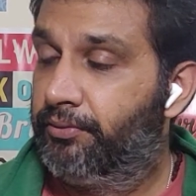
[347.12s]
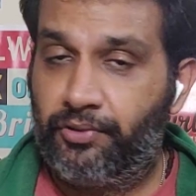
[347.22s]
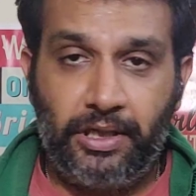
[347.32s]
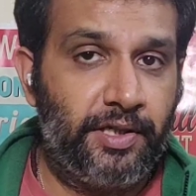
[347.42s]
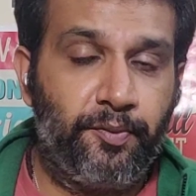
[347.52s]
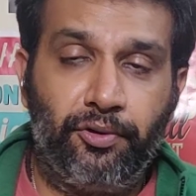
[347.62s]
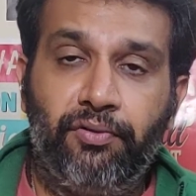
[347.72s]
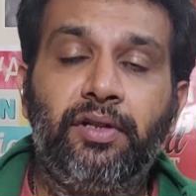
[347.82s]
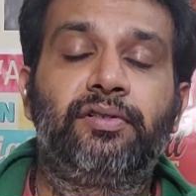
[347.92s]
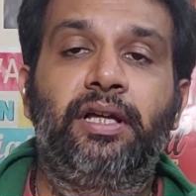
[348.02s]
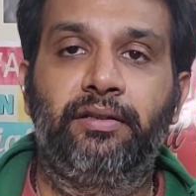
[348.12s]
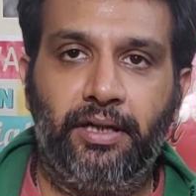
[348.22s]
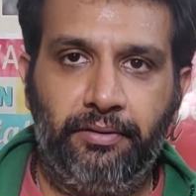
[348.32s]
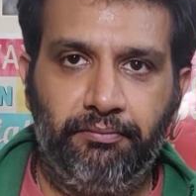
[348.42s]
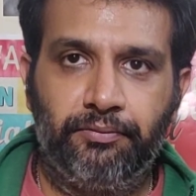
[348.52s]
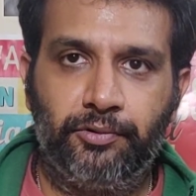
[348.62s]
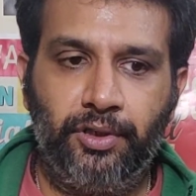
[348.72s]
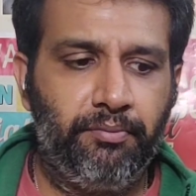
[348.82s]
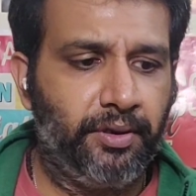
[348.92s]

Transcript: transport, things like that. Okay,